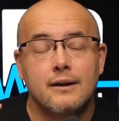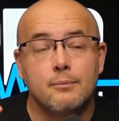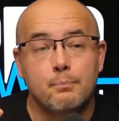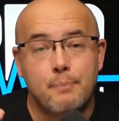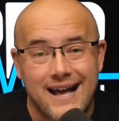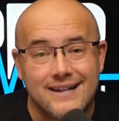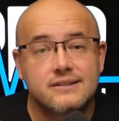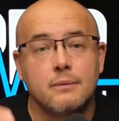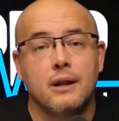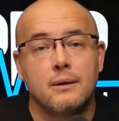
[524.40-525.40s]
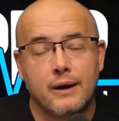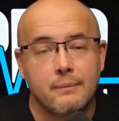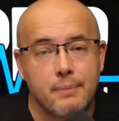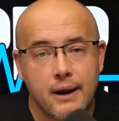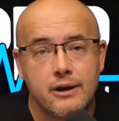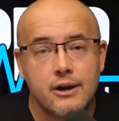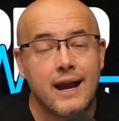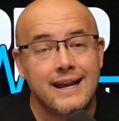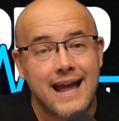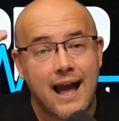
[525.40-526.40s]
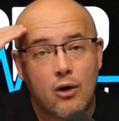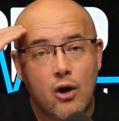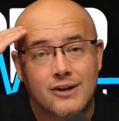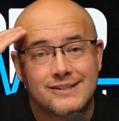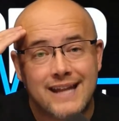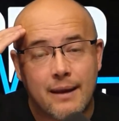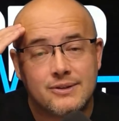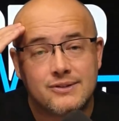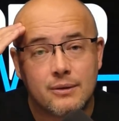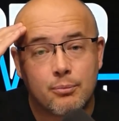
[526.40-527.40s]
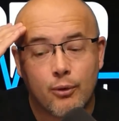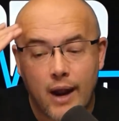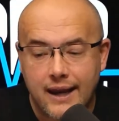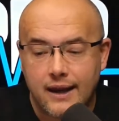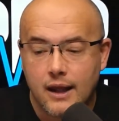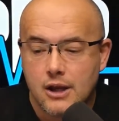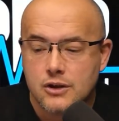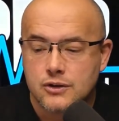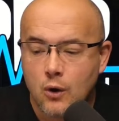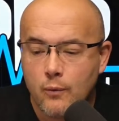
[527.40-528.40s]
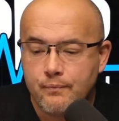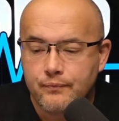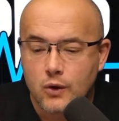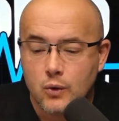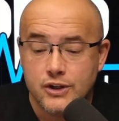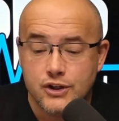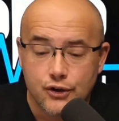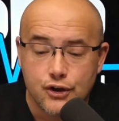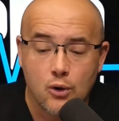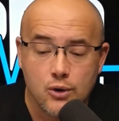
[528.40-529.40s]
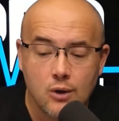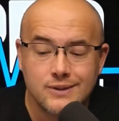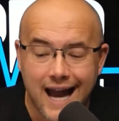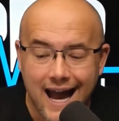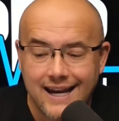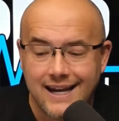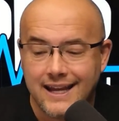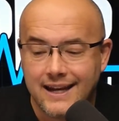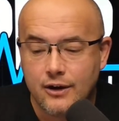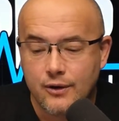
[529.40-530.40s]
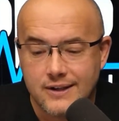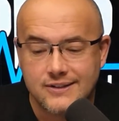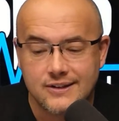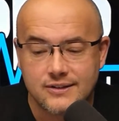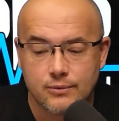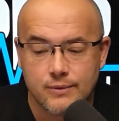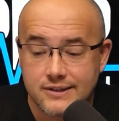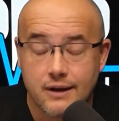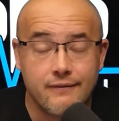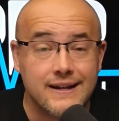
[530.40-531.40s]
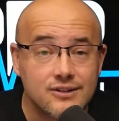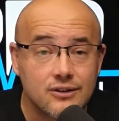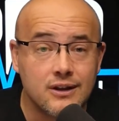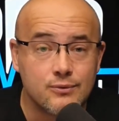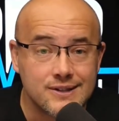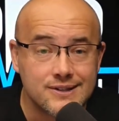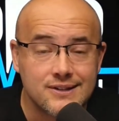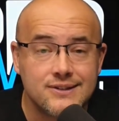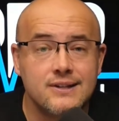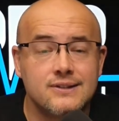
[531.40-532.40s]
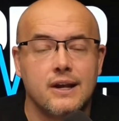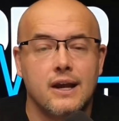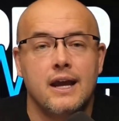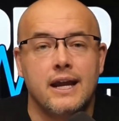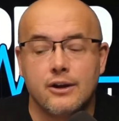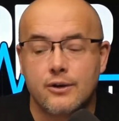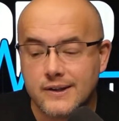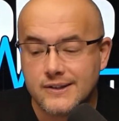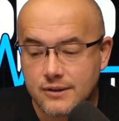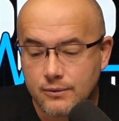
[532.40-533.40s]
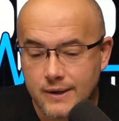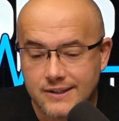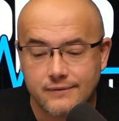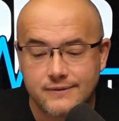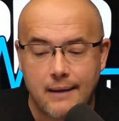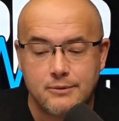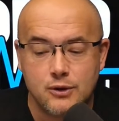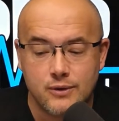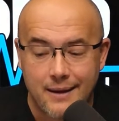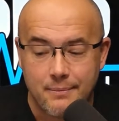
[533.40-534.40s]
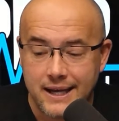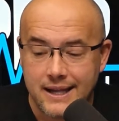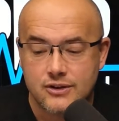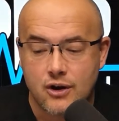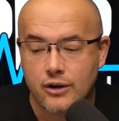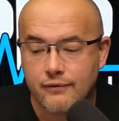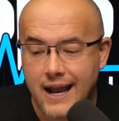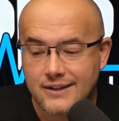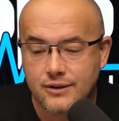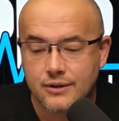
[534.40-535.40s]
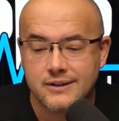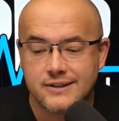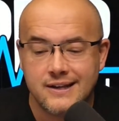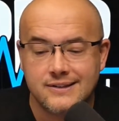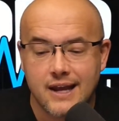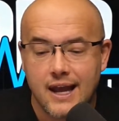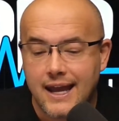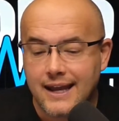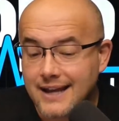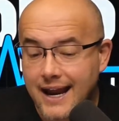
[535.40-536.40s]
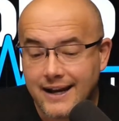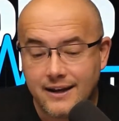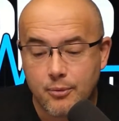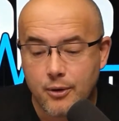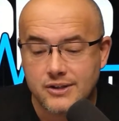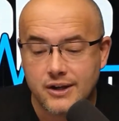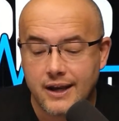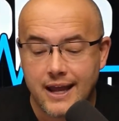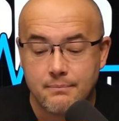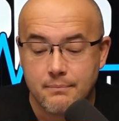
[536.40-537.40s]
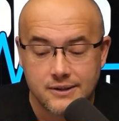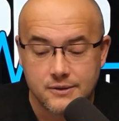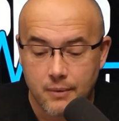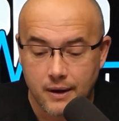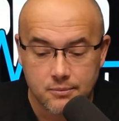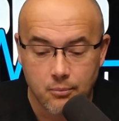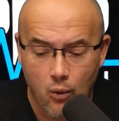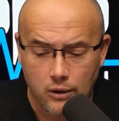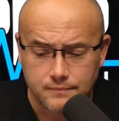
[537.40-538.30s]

pass the blood-brain barrier and now cause damage to the brain. So when you're yo-yo dieting, it increases the risk of insulin resistance. It increases the risk of type 2 diabetes, cardiovascular disease, anxiety, depression, and much, much more.